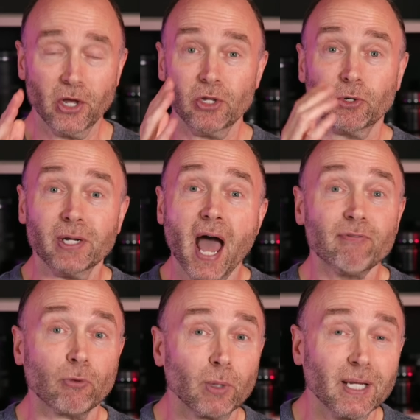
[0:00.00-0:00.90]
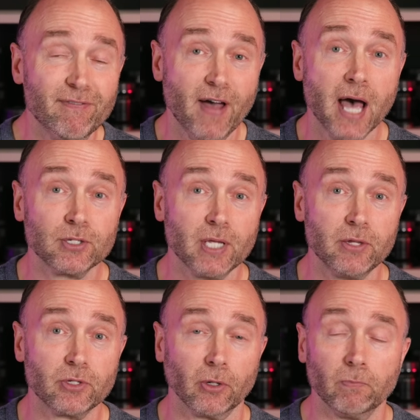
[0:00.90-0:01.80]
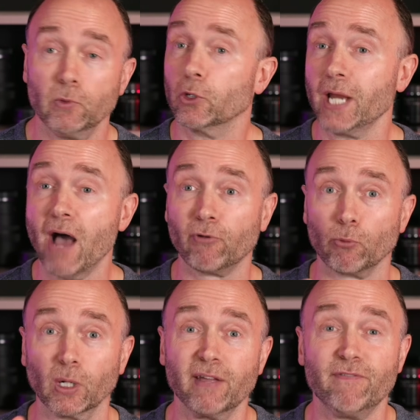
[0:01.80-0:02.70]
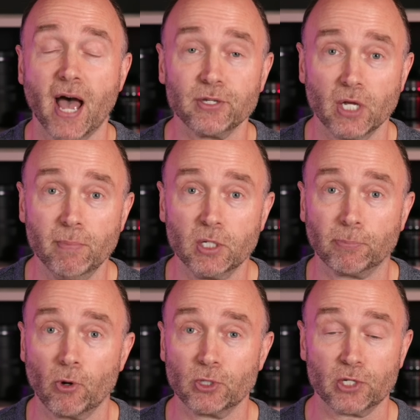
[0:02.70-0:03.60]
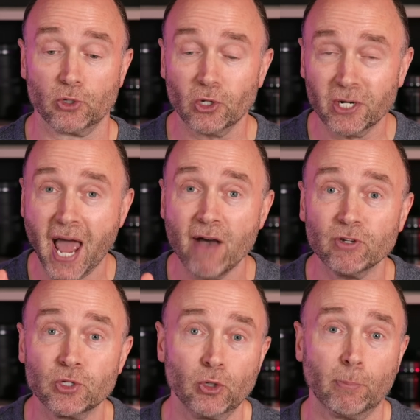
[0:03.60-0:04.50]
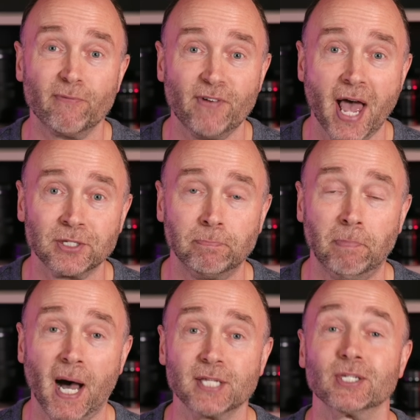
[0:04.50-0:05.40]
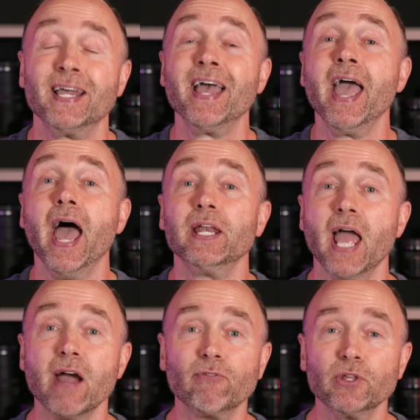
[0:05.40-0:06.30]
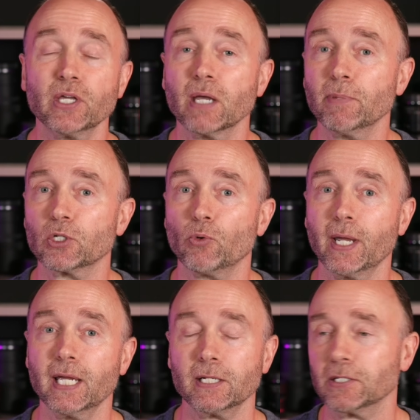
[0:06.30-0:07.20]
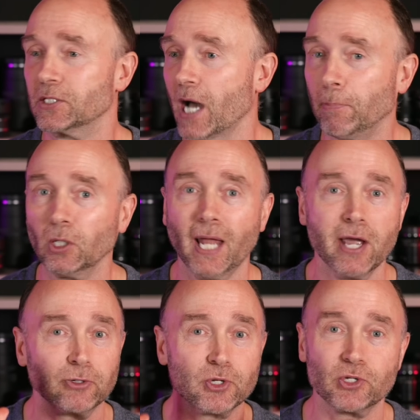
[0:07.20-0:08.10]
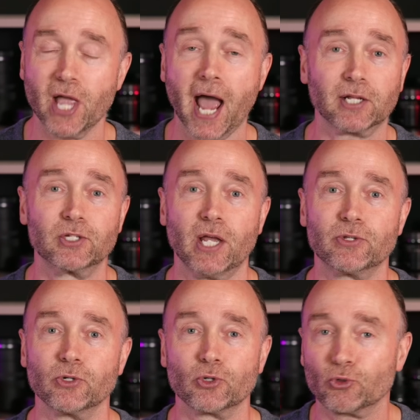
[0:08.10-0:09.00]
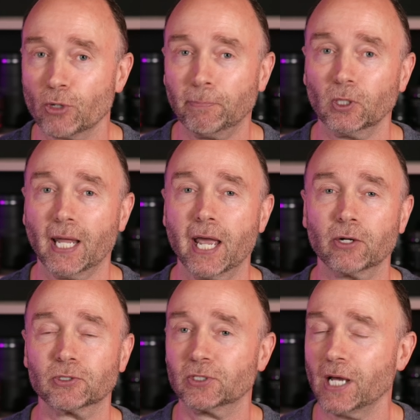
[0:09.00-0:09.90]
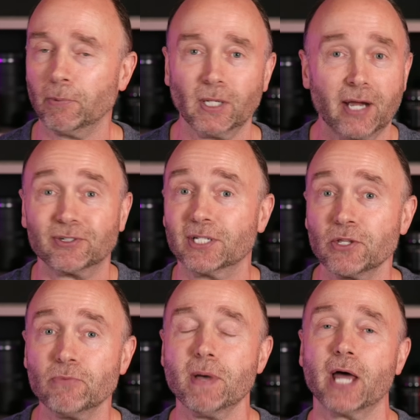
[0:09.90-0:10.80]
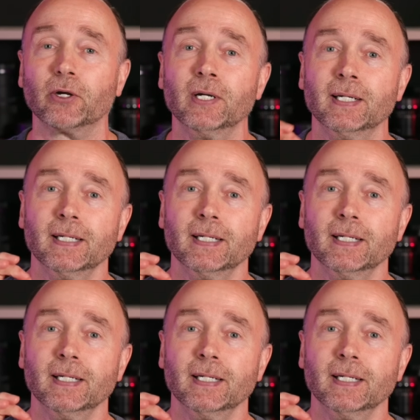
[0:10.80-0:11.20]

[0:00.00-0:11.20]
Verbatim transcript: you can have a really fast sensor, you can have a really fast image processor, you can have a super fast bus, and everything in between double layered, stacked sensors, triple layered, double layered, doesn't matter.